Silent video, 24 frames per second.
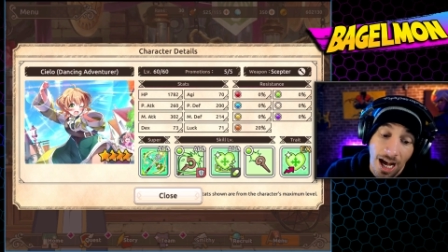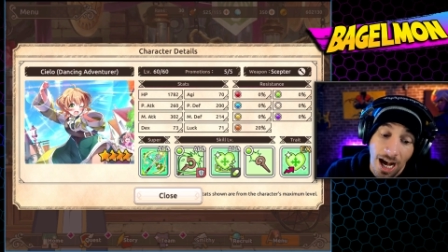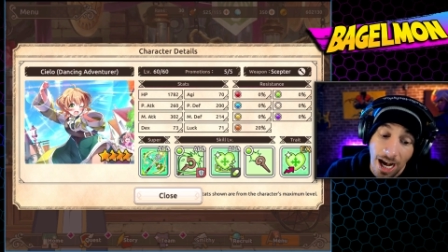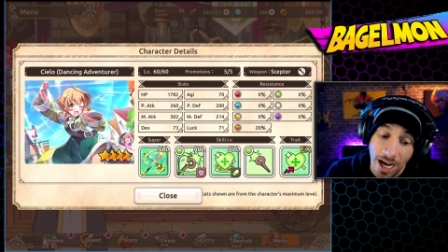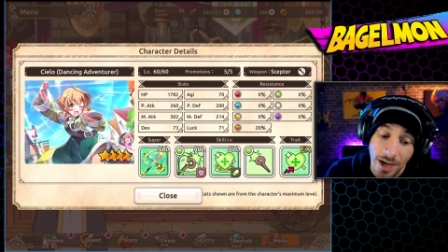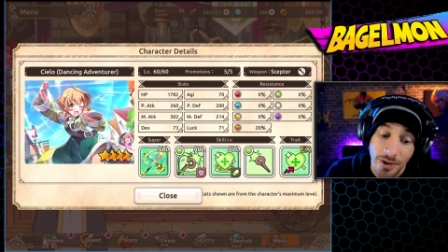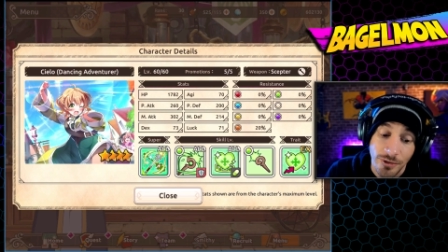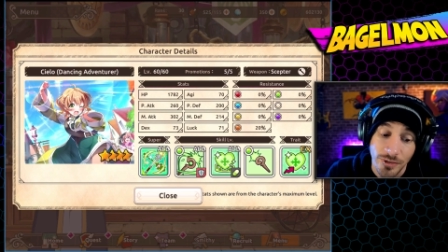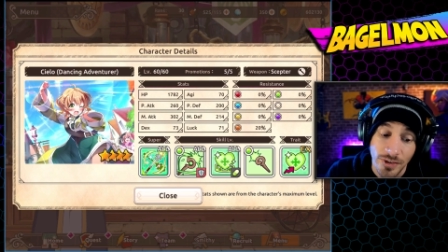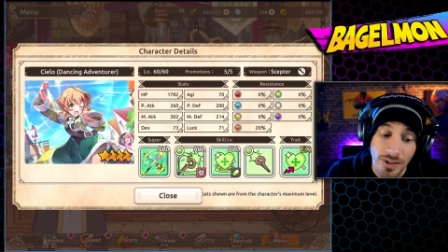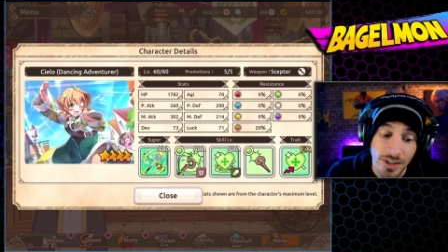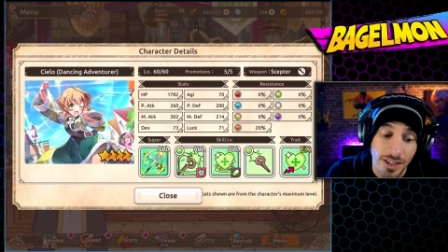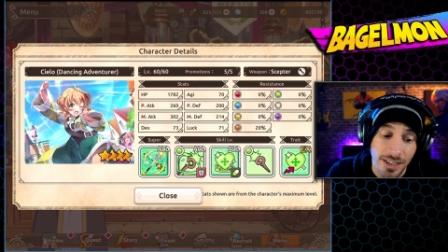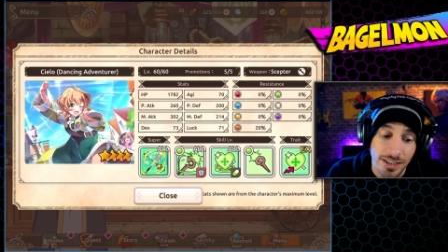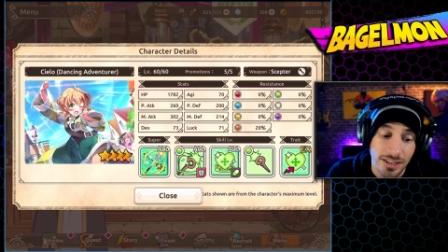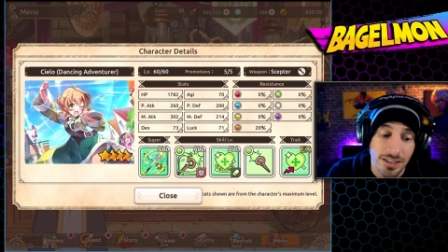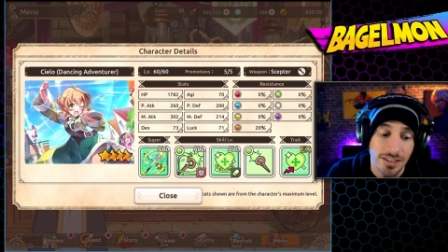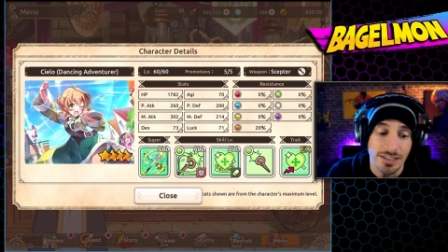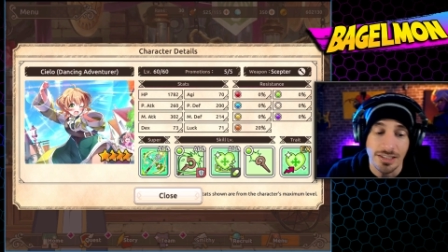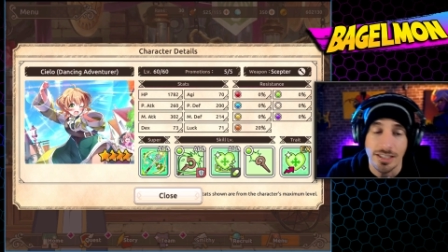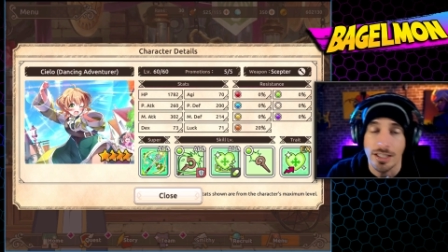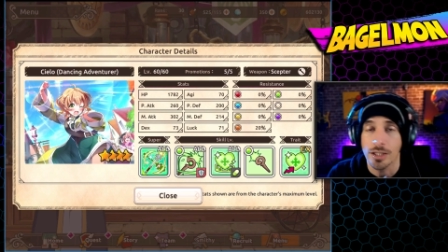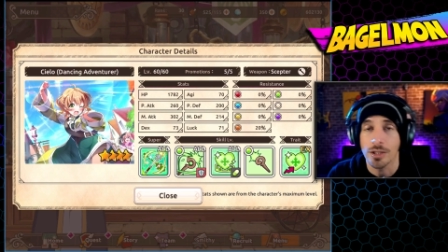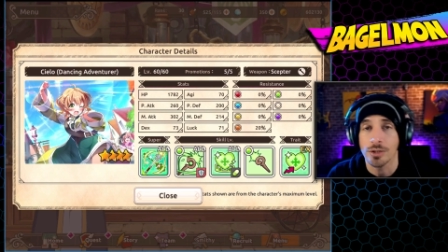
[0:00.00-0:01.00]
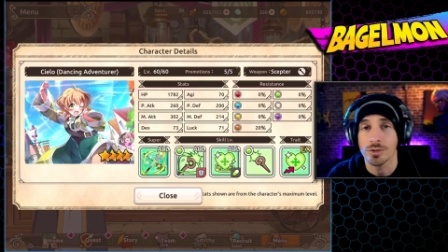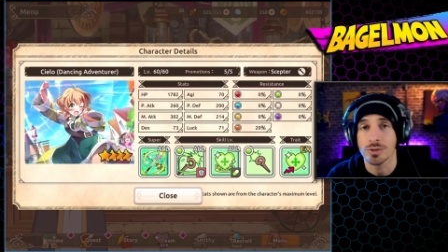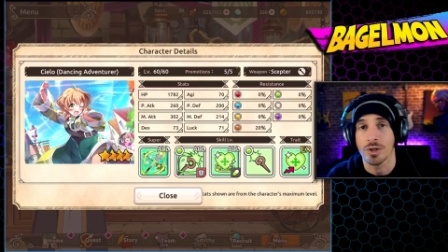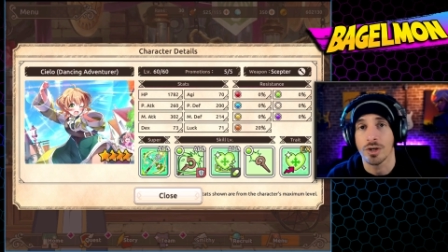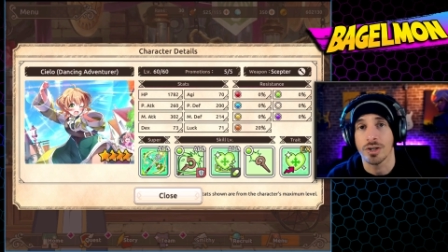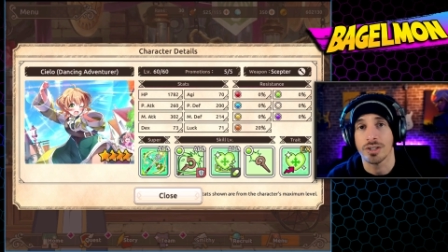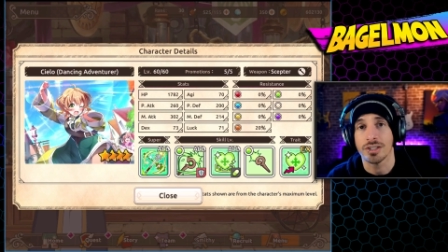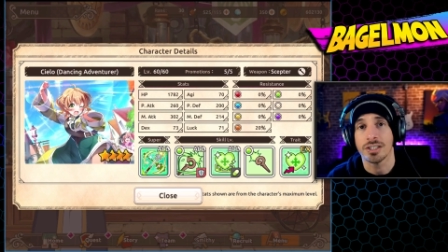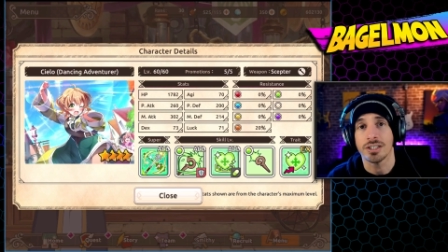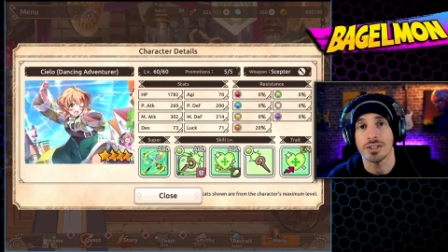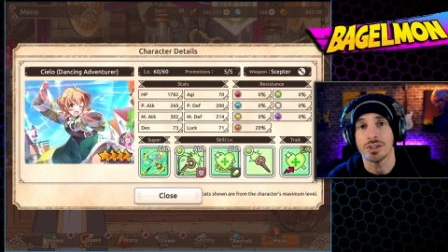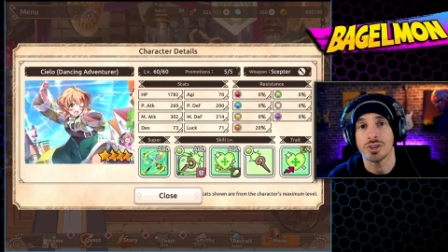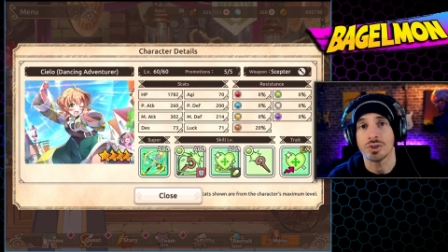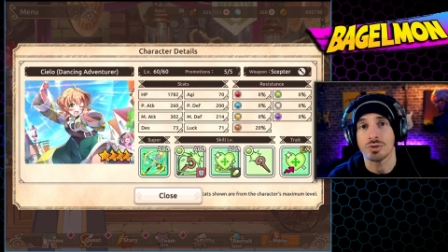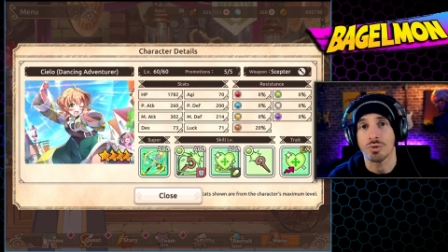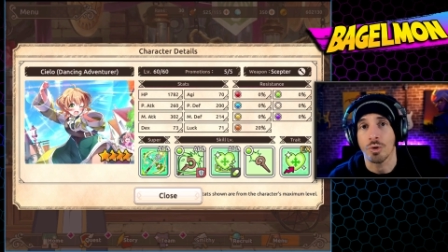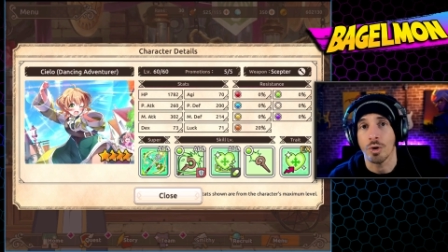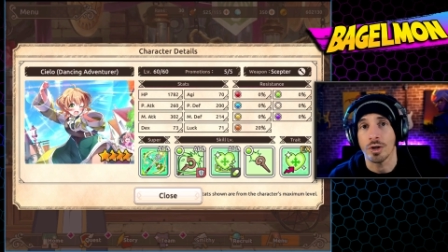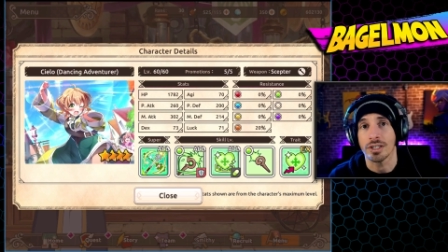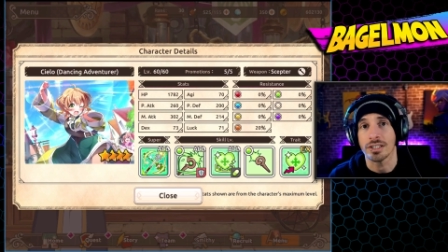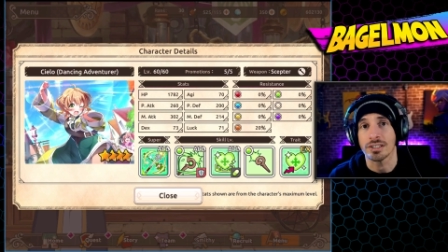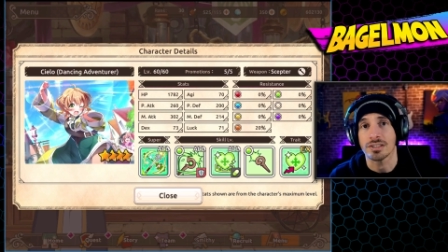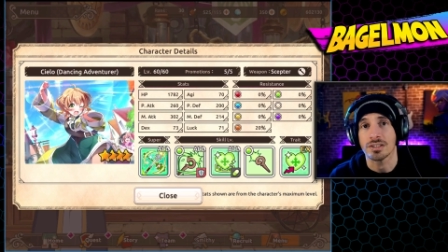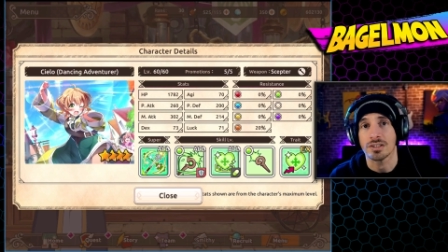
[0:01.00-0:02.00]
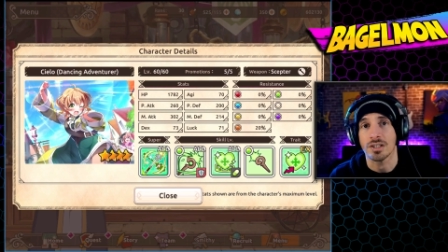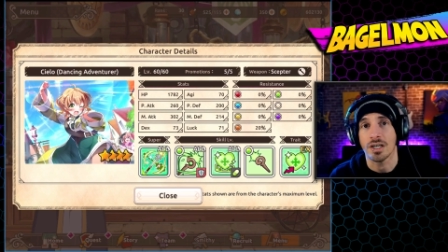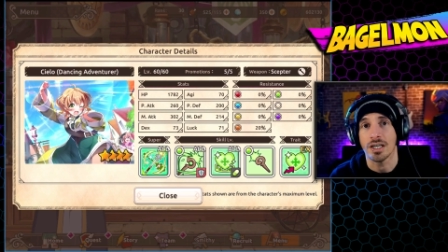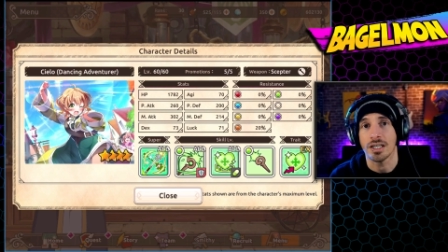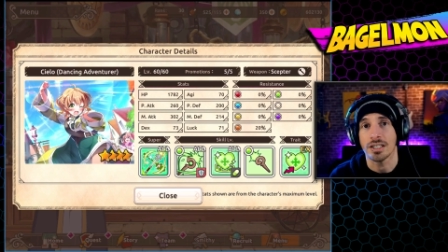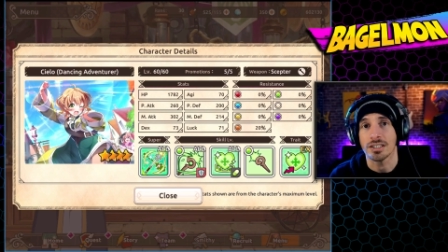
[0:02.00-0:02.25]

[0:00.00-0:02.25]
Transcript: I feel like the Cielos are the strongest